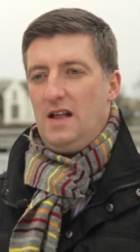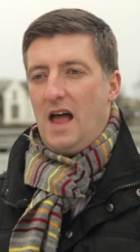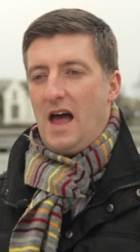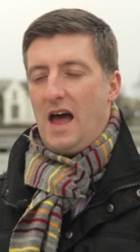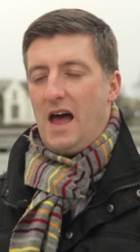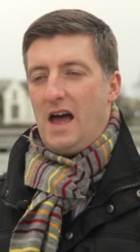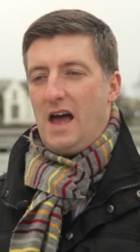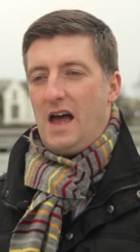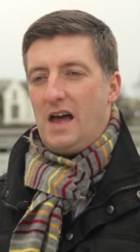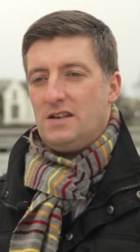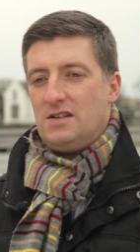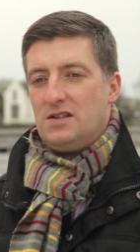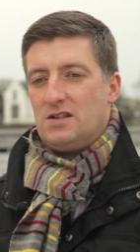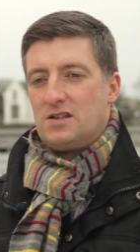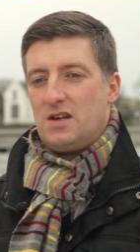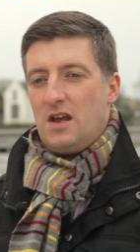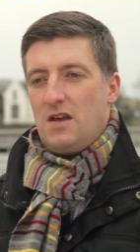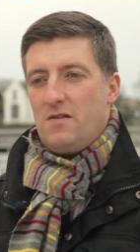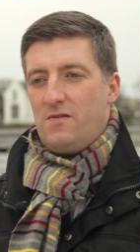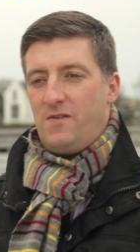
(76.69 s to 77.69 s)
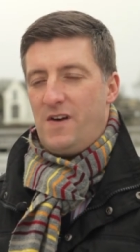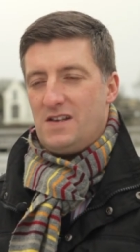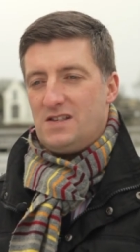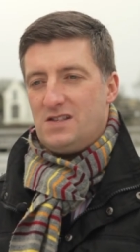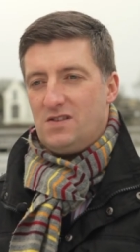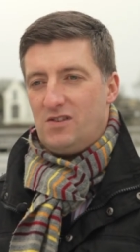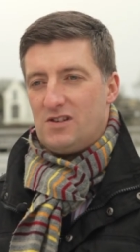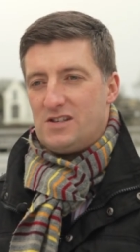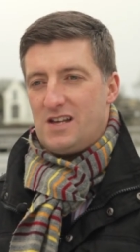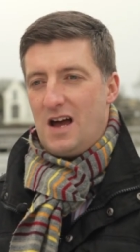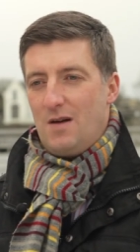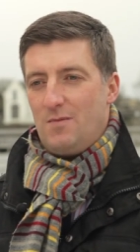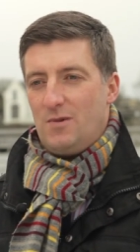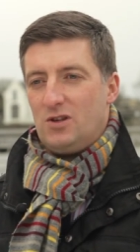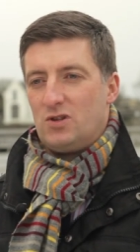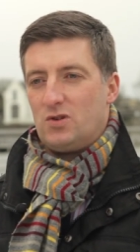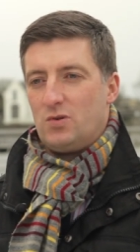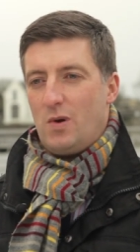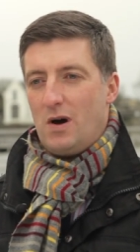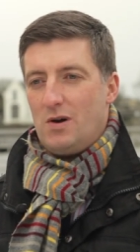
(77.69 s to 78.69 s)
and festivals happening
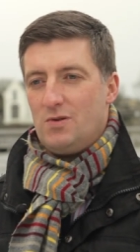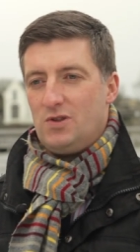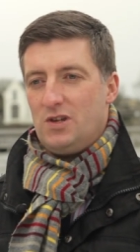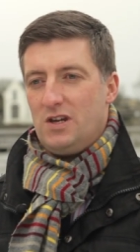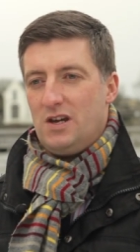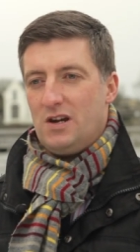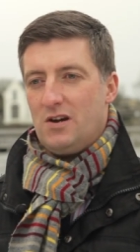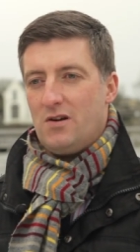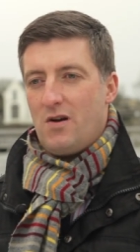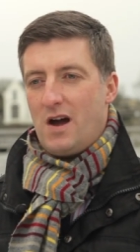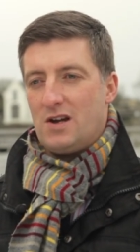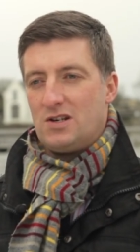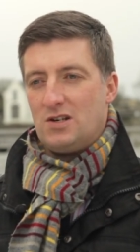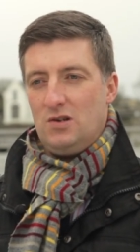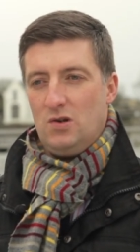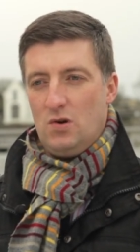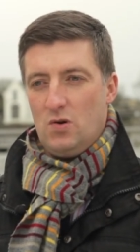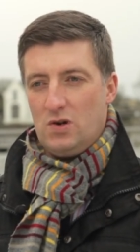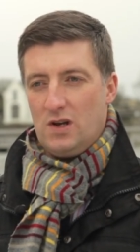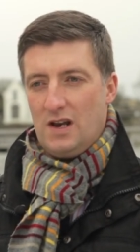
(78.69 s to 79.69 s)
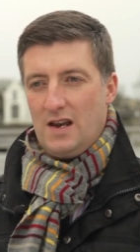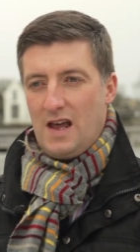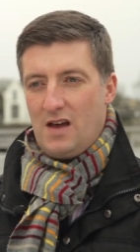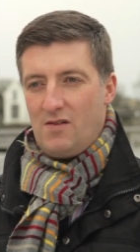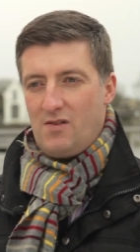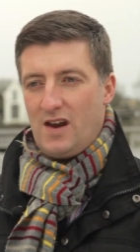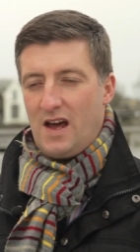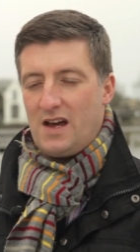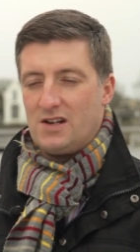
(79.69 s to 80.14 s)
throughout the year at a local level,